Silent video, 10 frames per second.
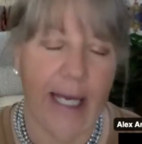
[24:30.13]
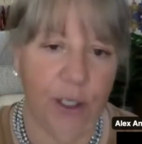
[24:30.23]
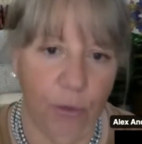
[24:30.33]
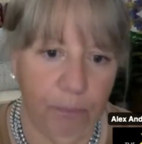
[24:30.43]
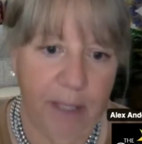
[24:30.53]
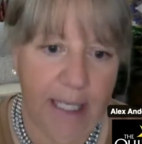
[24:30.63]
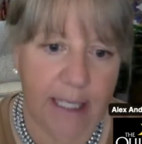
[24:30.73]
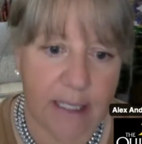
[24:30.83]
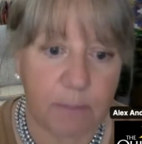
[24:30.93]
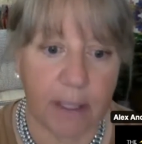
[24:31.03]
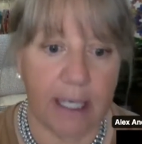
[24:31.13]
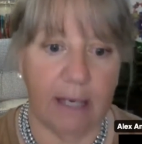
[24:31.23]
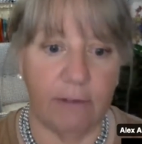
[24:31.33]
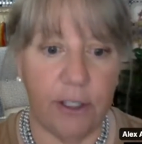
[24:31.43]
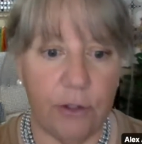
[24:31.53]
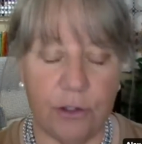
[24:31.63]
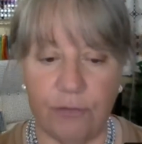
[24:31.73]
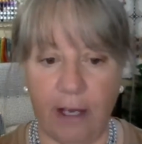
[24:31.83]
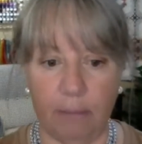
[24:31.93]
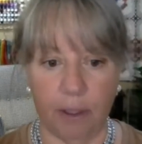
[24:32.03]
and I don't piece, but I have a
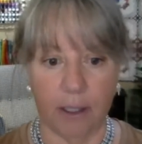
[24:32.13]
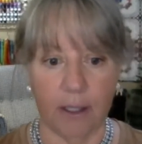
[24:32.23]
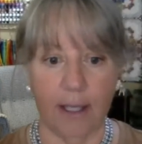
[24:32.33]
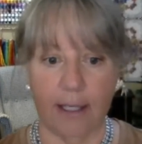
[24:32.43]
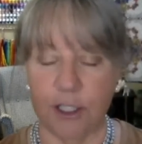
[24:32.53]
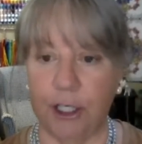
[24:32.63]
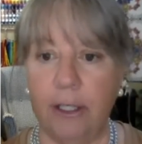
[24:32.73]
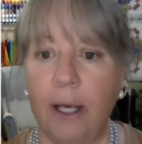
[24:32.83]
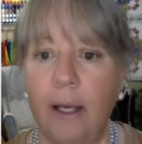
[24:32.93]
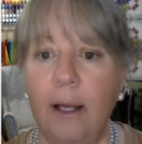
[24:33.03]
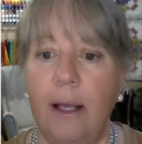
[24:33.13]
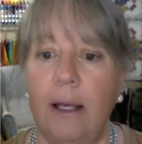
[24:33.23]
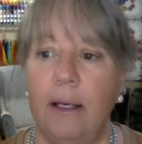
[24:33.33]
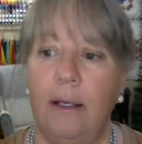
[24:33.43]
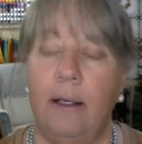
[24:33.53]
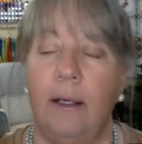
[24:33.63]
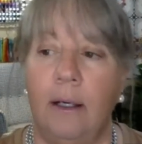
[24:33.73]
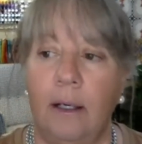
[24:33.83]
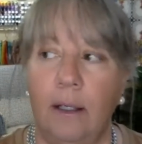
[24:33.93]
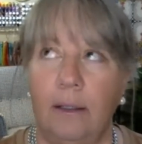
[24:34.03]
huge fabric collection.
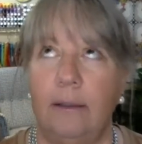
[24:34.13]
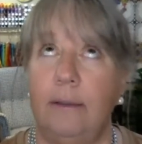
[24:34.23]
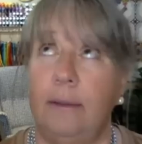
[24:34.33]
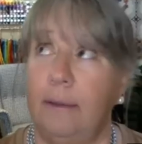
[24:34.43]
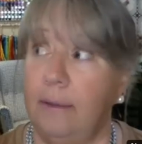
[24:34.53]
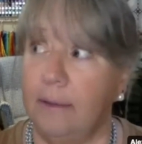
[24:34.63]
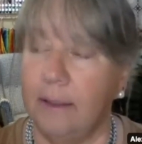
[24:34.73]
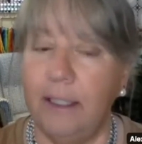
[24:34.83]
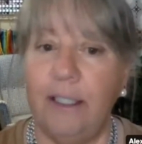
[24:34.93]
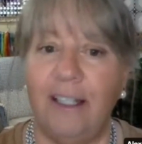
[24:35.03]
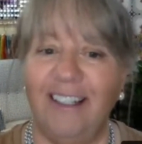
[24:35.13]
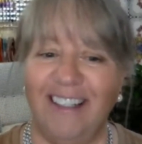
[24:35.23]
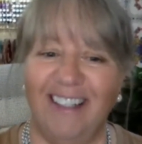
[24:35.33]
And so,